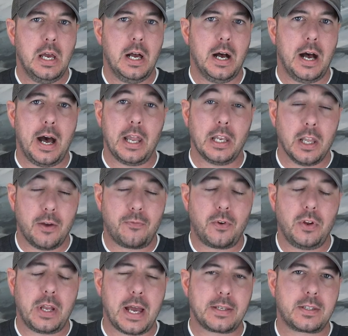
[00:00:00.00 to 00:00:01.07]
I'd love for
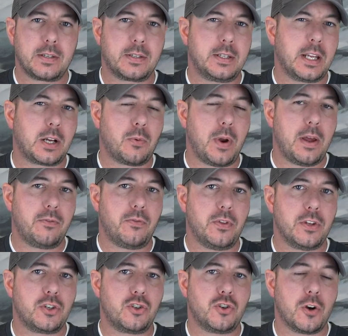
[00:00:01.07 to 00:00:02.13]
you guys to stick around for
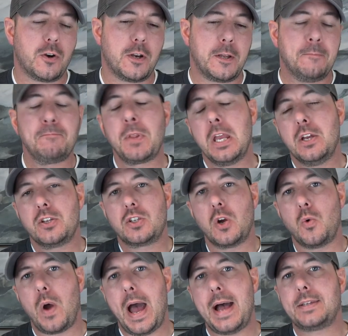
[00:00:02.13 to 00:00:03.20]
this journey.
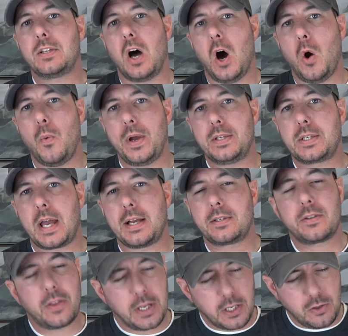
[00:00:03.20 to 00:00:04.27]
So as always,
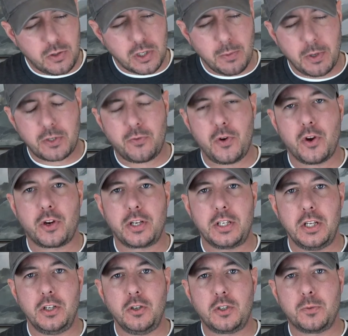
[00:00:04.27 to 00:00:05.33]
guys, thank you so much for your
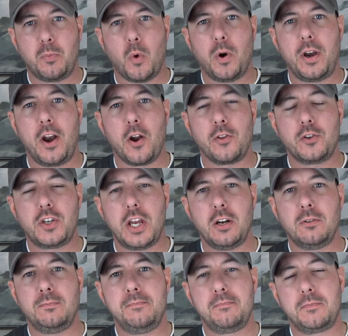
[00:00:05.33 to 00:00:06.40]
continued support here on the
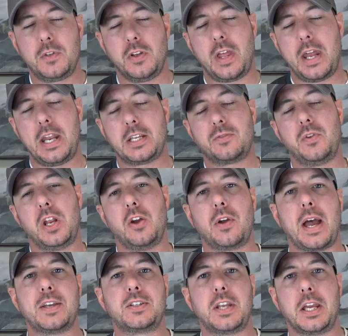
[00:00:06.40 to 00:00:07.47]
channel. Till that next video,
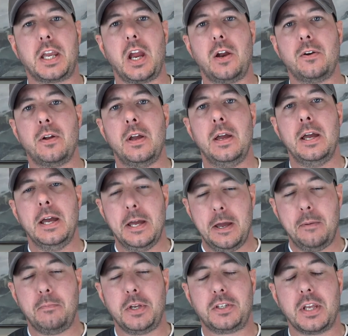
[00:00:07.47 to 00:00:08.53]
guys, take care.
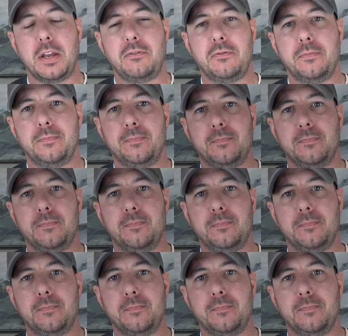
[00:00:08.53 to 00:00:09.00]
Be safe.